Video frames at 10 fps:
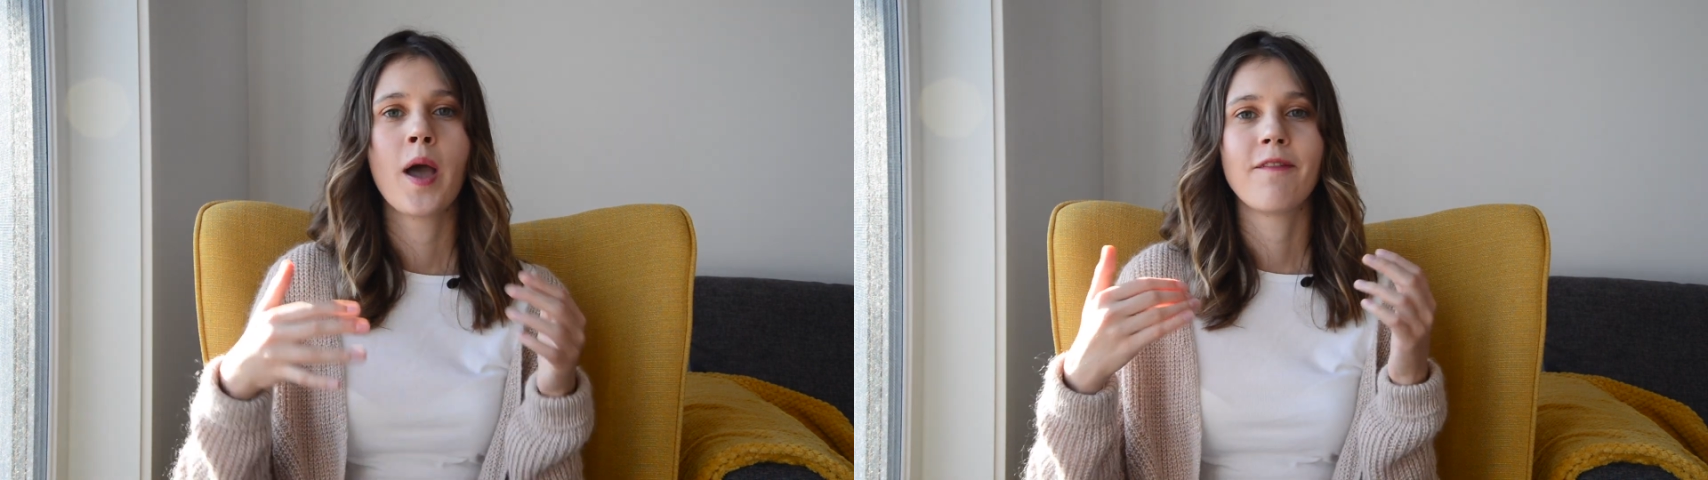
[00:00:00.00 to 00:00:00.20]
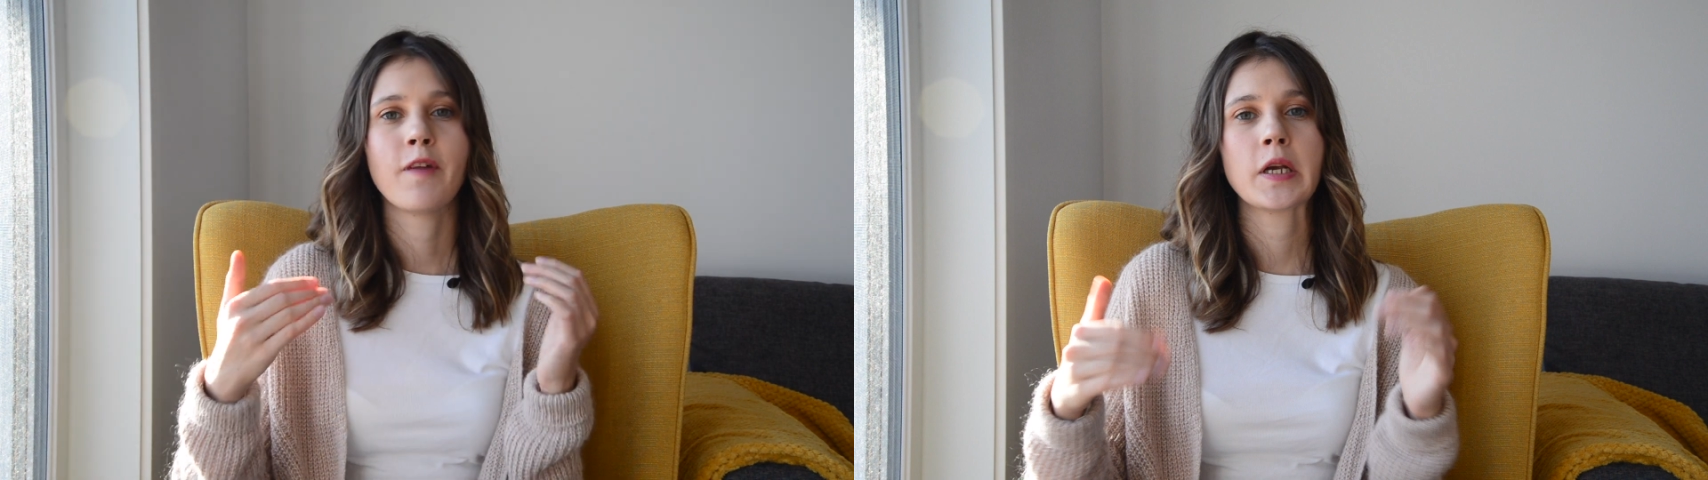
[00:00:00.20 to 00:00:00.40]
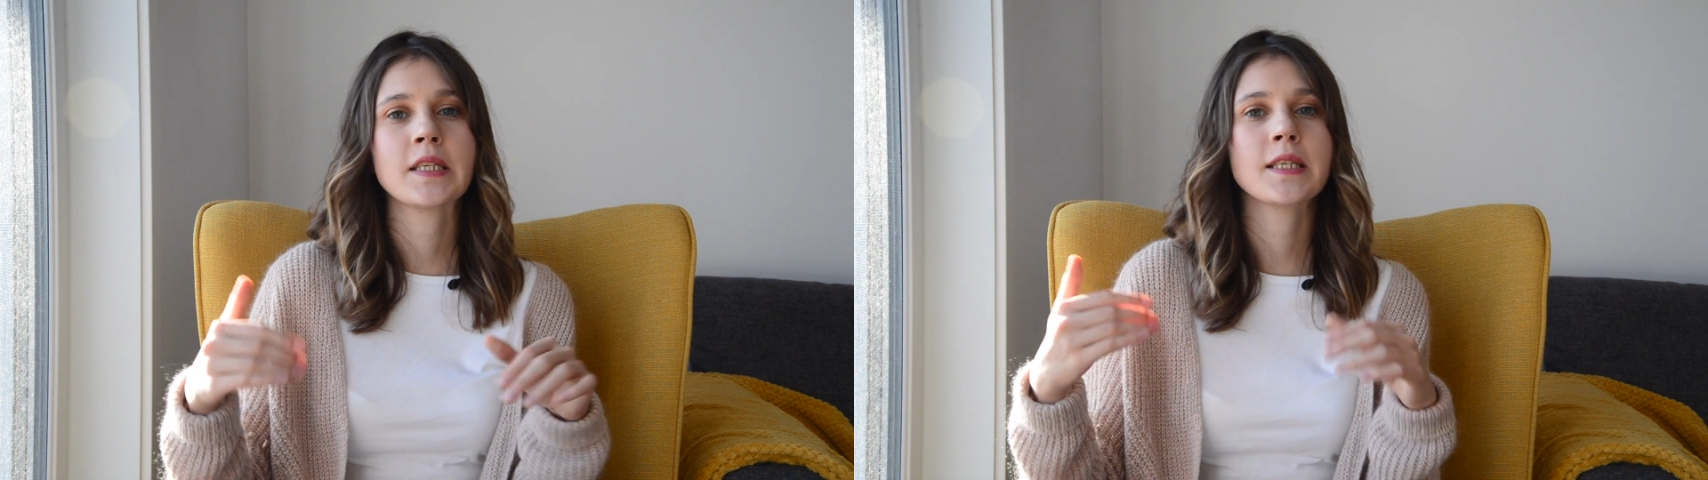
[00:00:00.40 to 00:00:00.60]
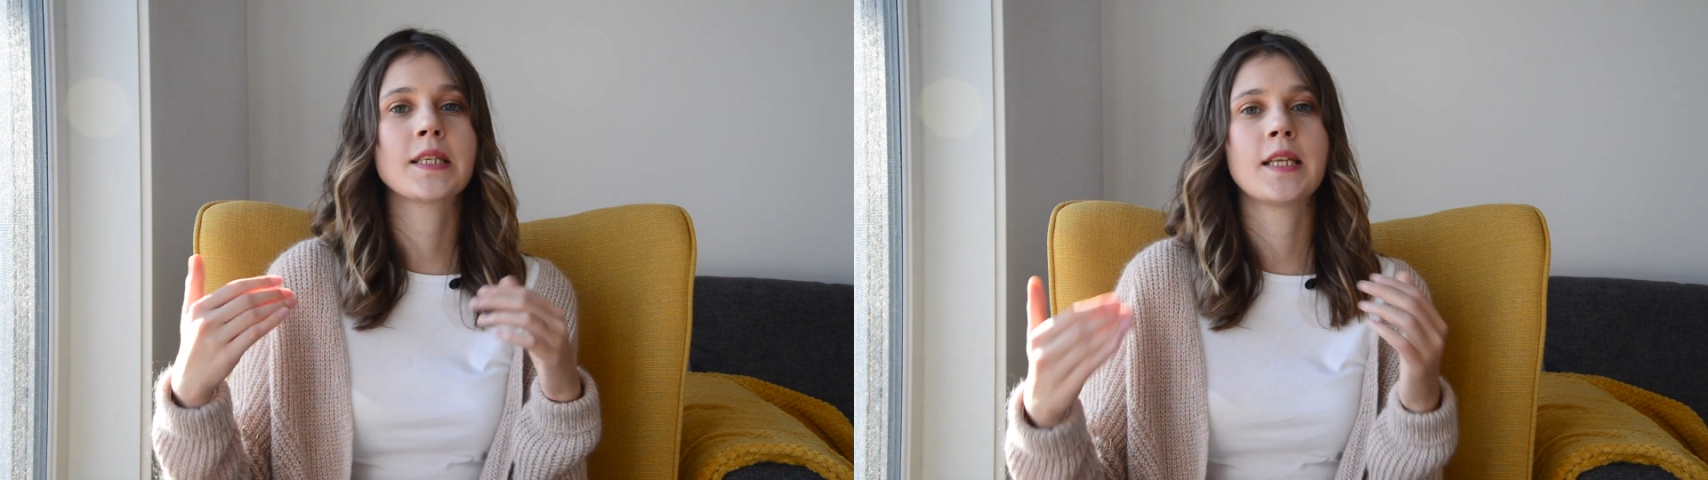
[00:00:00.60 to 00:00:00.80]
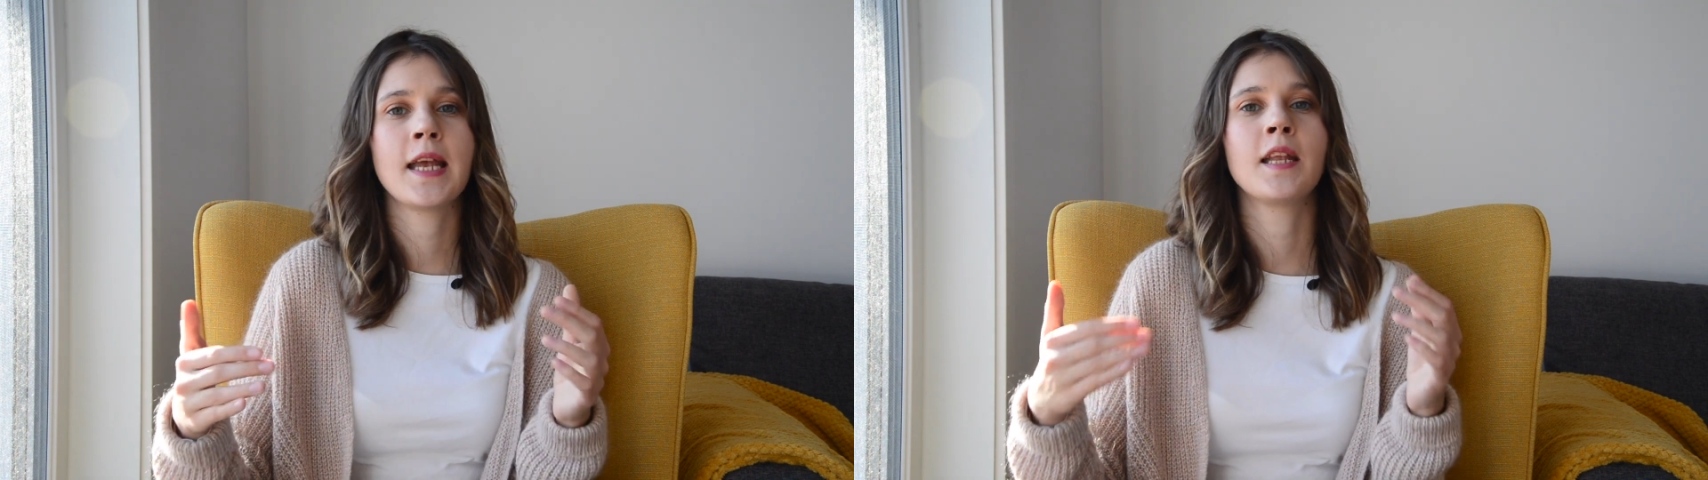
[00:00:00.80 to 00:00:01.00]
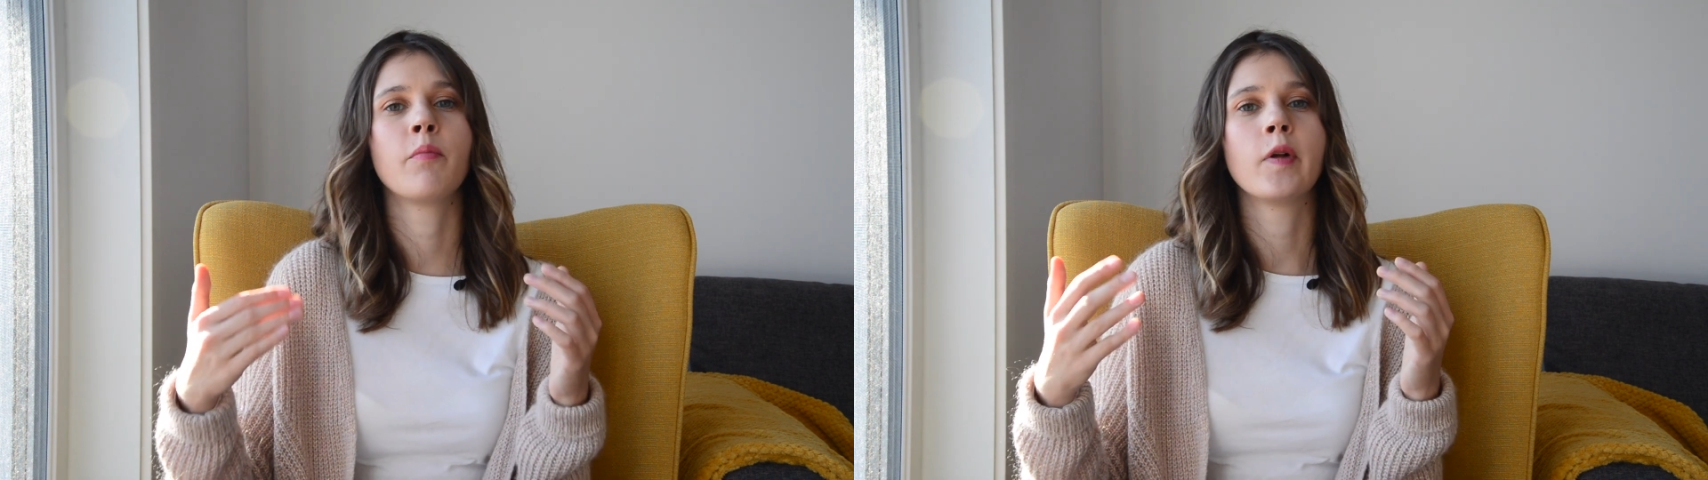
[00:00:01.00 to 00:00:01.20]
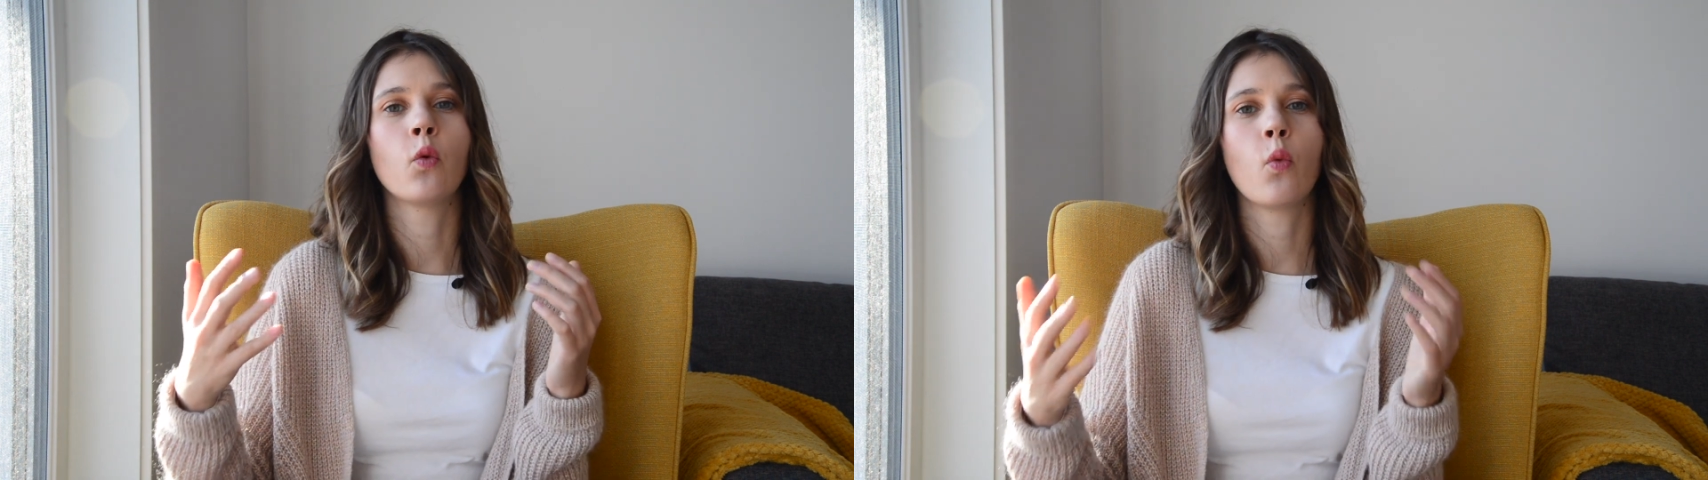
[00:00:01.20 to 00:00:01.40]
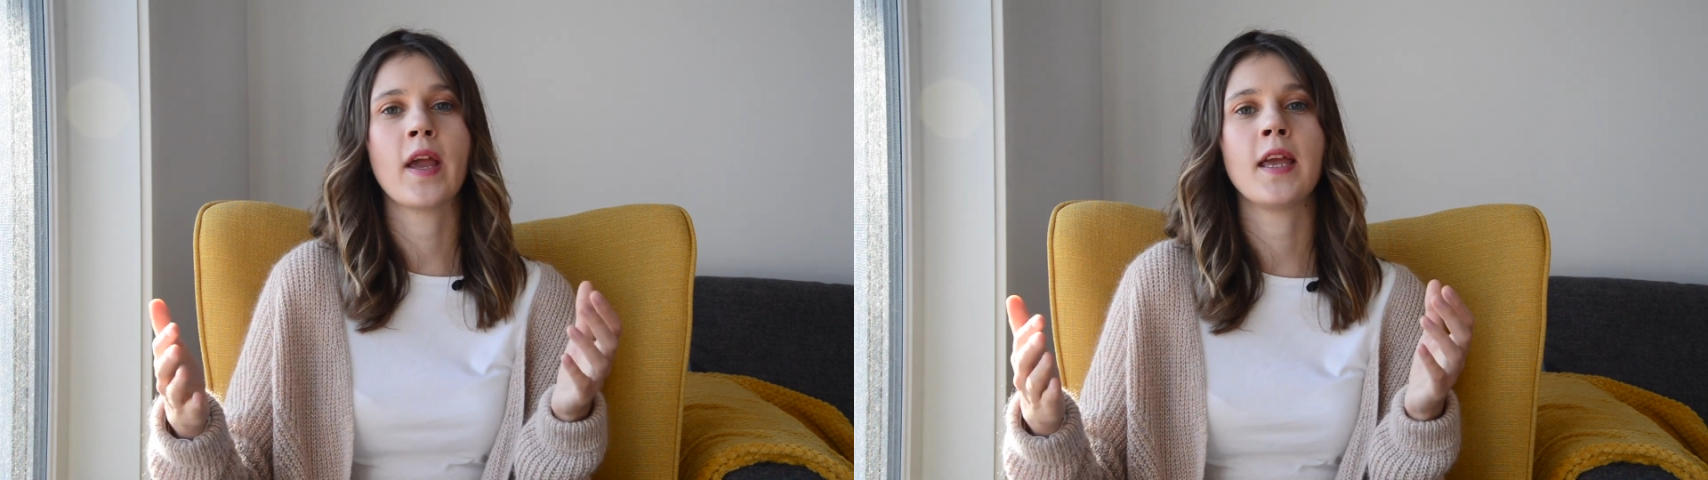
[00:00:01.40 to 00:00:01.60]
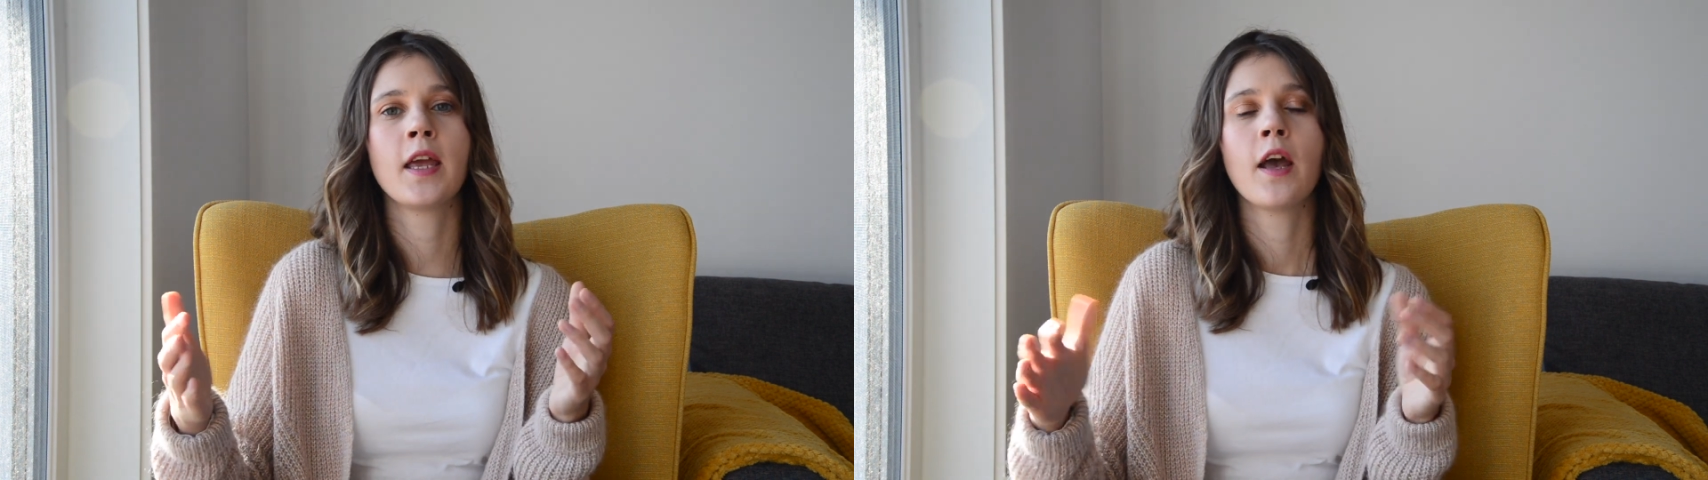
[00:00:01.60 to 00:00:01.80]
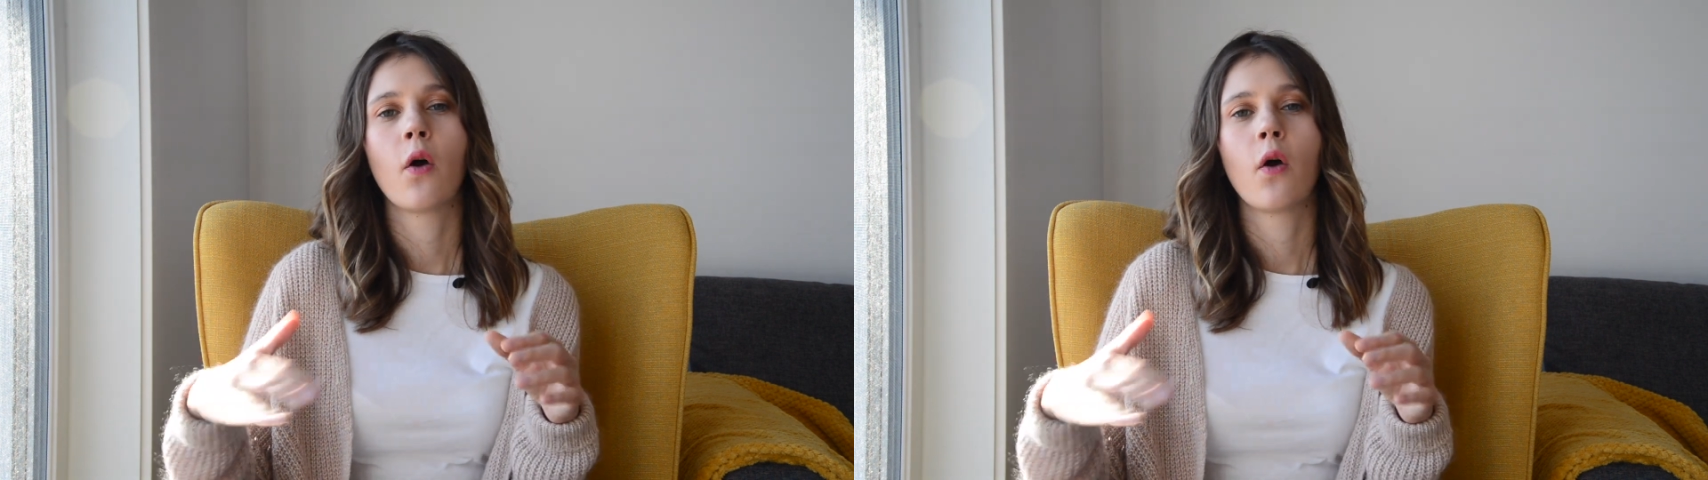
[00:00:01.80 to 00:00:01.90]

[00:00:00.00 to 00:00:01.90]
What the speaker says: very sustainable way